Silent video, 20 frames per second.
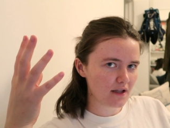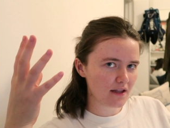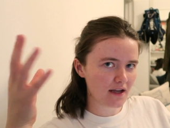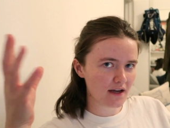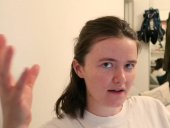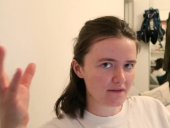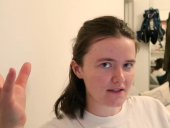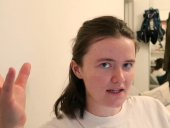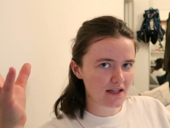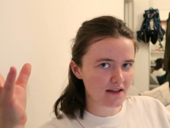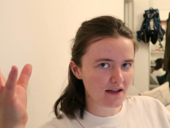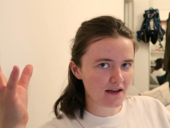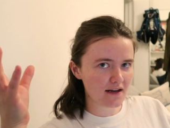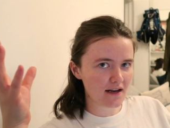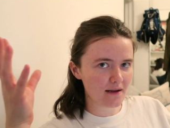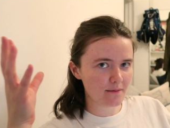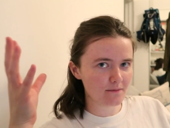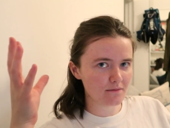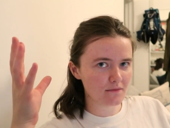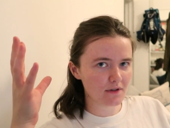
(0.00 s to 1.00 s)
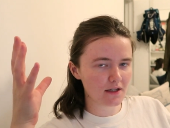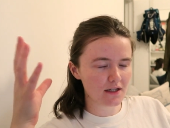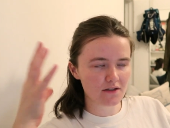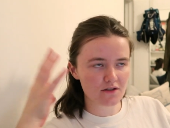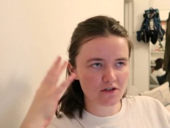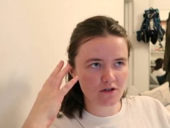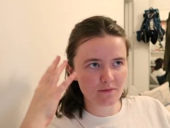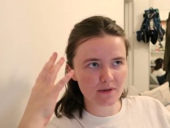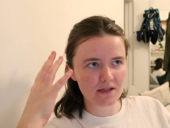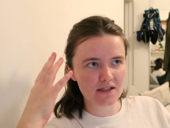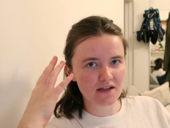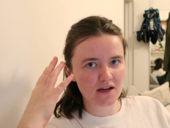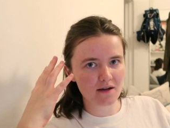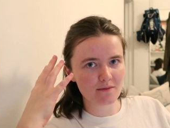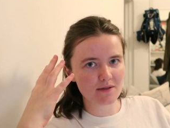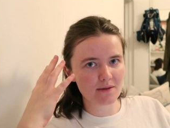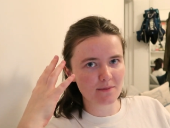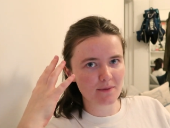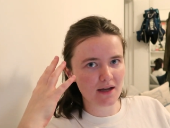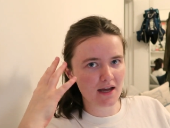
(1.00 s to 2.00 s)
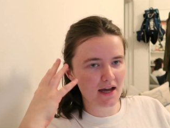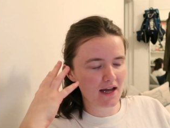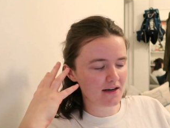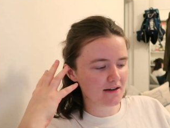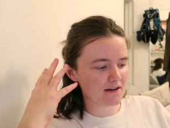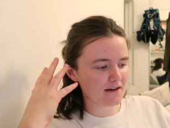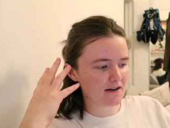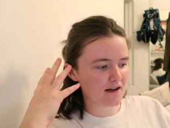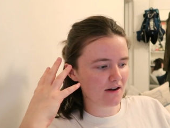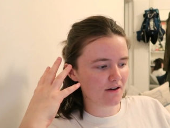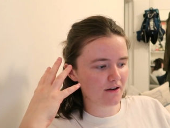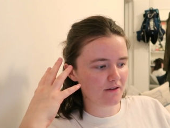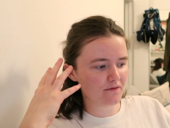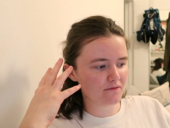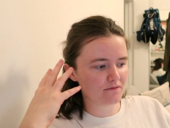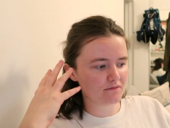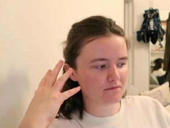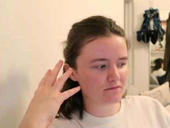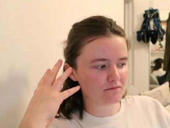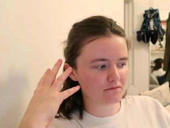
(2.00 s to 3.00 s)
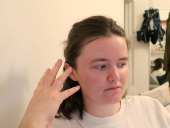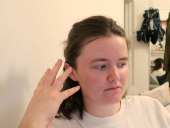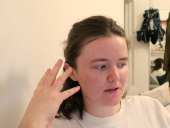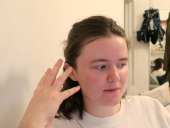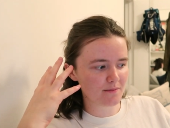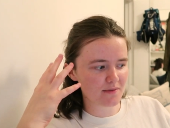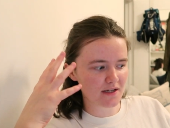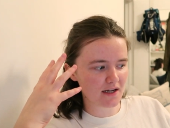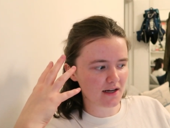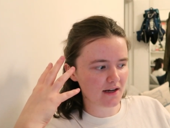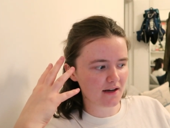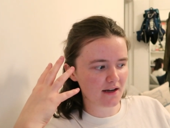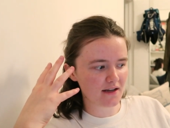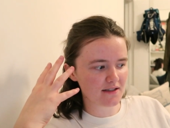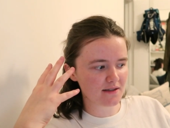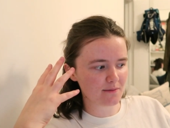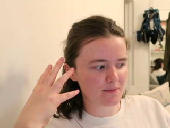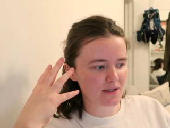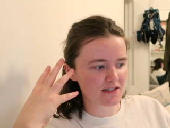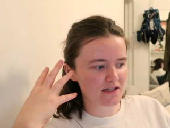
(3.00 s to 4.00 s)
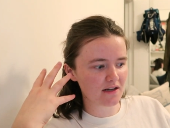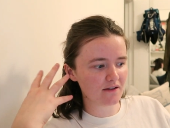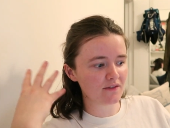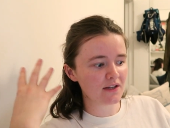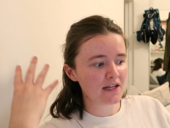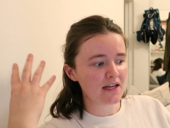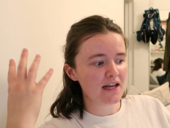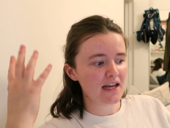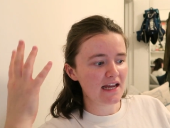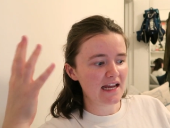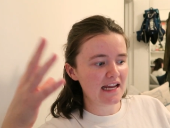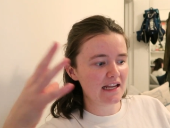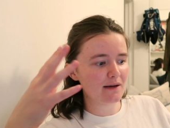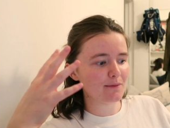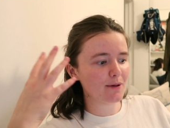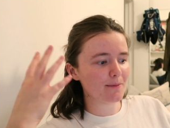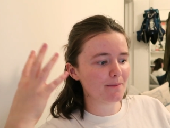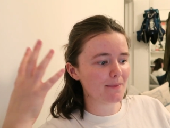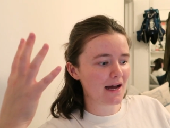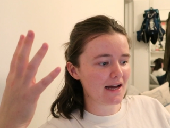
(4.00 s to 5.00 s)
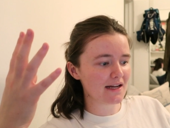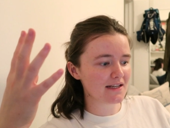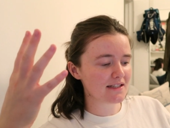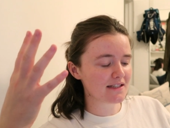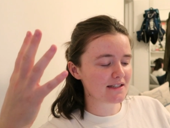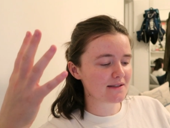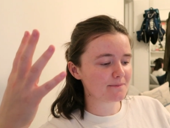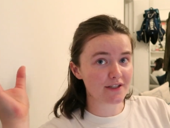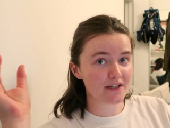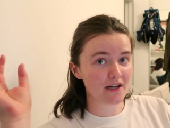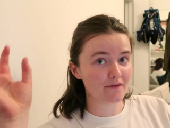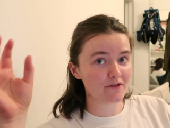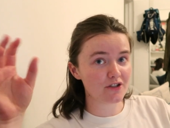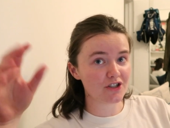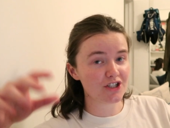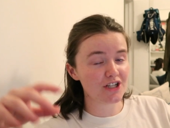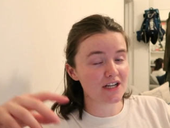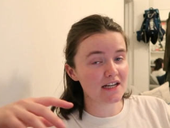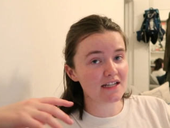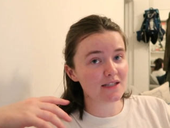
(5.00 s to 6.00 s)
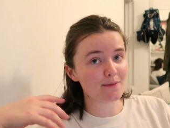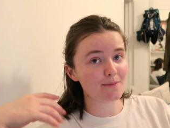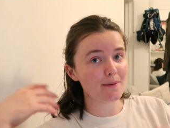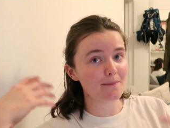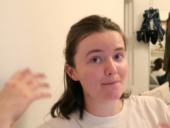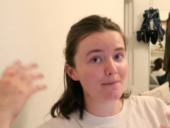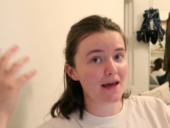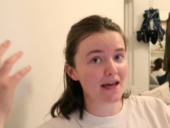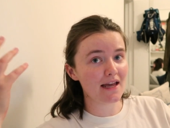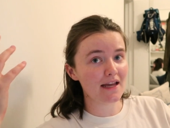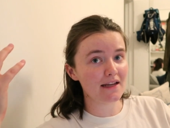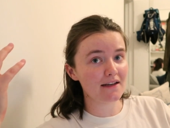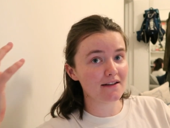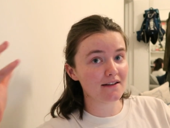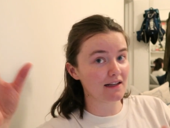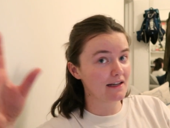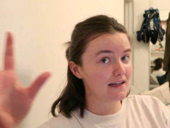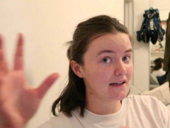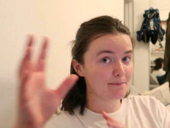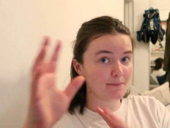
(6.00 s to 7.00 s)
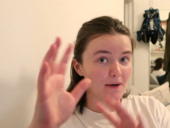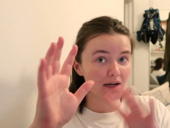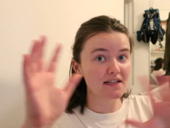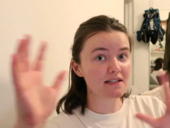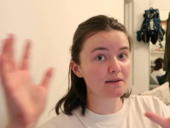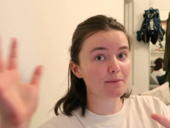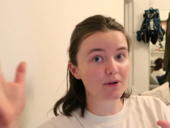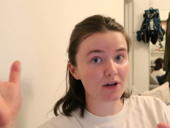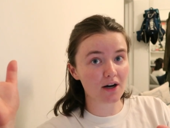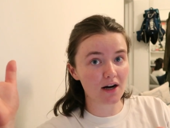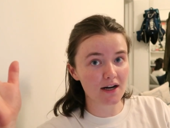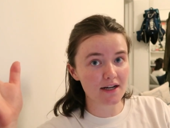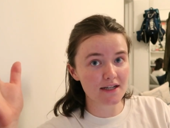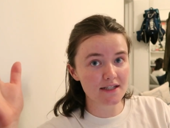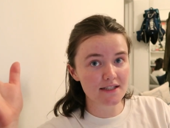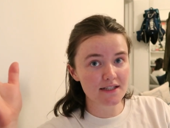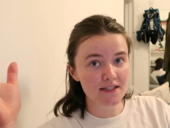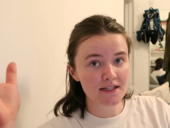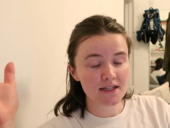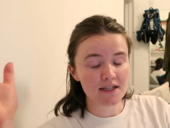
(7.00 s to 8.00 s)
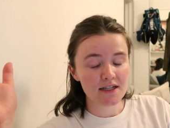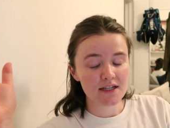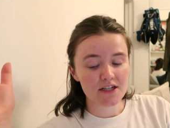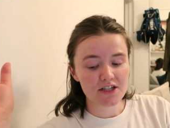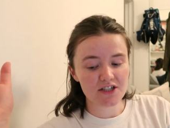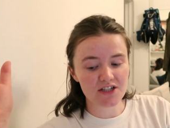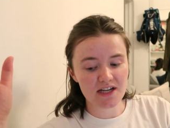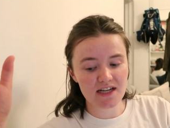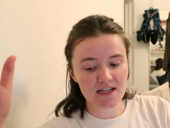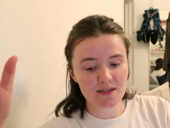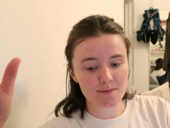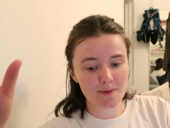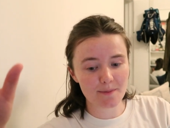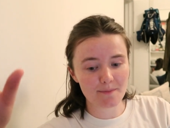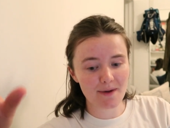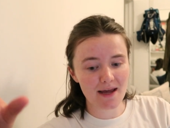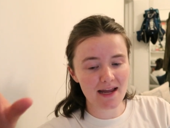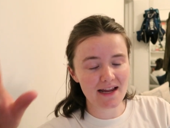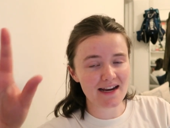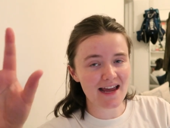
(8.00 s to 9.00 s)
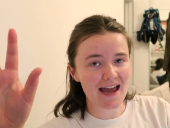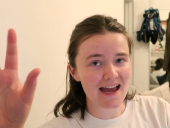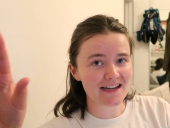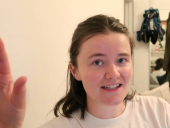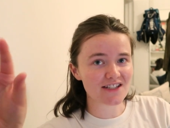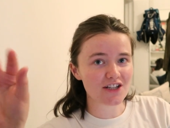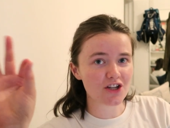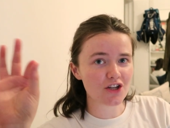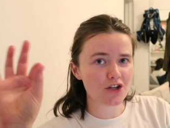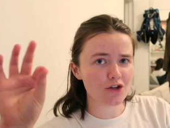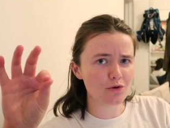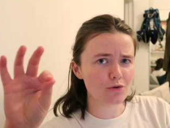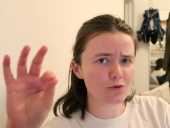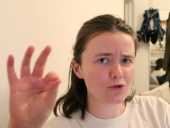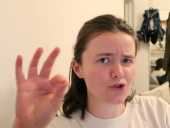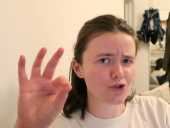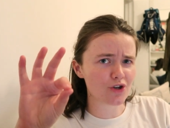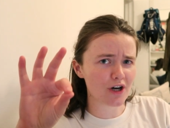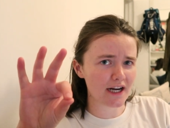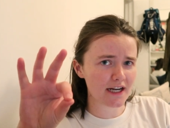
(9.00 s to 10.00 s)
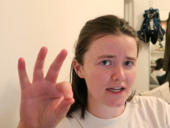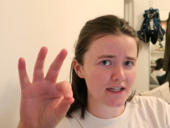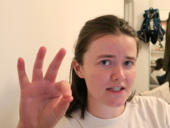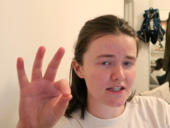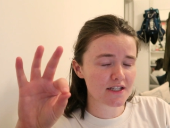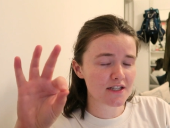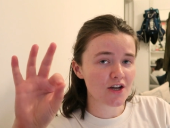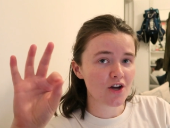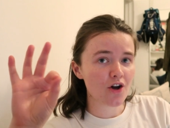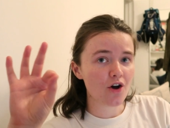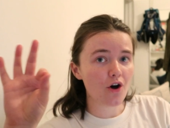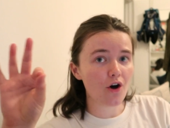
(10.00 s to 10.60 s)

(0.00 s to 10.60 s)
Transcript: think I've said that name like too many times in my head and now I'm second guessing myself. Oedipus Mass discovers she has been made, like by surprise, she has been made executrix